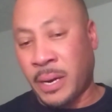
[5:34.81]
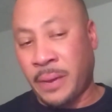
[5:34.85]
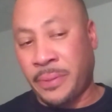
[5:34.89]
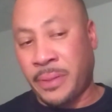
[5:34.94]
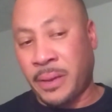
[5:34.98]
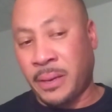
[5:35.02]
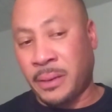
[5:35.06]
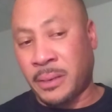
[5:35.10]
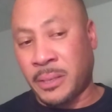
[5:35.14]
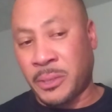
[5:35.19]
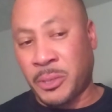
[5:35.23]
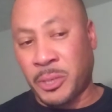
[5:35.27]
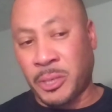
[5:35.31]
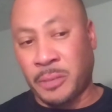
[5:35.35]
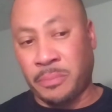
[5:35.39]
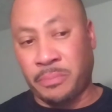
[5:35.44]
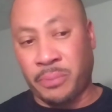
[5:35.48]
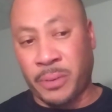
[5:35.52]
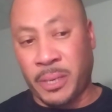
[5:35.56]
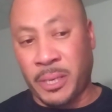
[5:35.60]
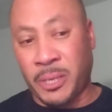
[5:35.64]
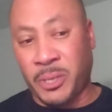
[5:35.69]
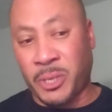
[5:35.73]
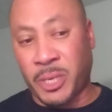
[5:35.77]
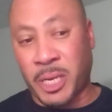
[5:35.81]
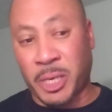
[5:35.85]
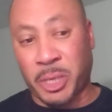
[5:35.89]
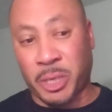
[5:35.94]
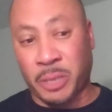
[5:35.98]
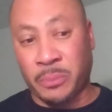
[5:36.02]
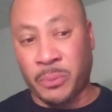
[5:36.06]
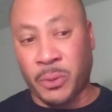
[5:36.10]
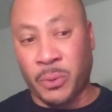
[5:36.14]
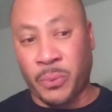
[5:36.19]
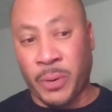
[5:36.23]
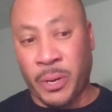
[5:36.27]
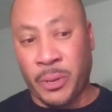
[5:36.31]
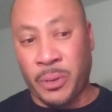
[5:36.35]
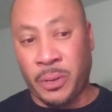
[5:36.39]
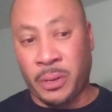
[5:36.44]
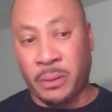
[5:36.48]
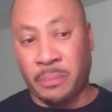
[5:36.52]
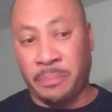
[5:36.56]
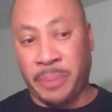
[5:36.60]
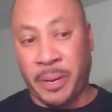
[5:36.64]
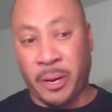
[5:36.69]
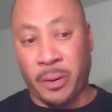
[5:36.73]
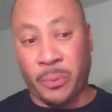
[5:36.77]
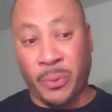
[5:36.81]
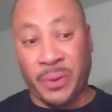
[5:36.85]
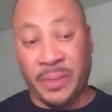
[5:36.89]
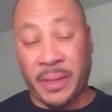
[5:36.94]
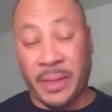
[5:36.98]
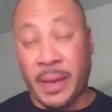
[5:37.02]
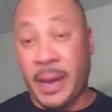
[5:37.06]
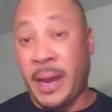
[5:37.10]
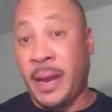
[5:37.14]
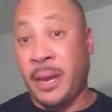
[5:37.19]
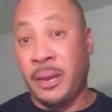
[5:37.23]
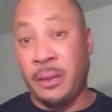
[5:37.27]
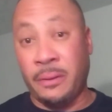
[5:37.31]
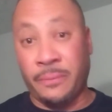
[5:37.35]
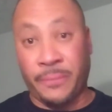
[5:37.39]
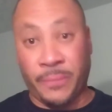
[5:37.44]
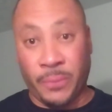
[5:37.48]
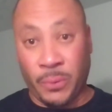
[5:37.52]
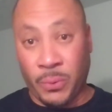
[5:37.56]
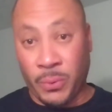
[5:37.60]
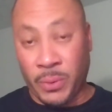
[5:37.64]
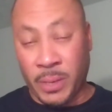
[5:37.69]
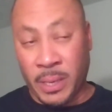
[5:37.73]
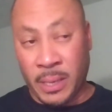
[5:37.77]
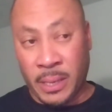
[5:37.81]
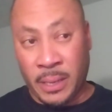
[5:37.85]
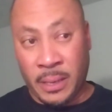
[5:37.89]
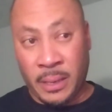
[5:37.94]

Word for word: I think this is pretty sessionable where you could pair it with any food.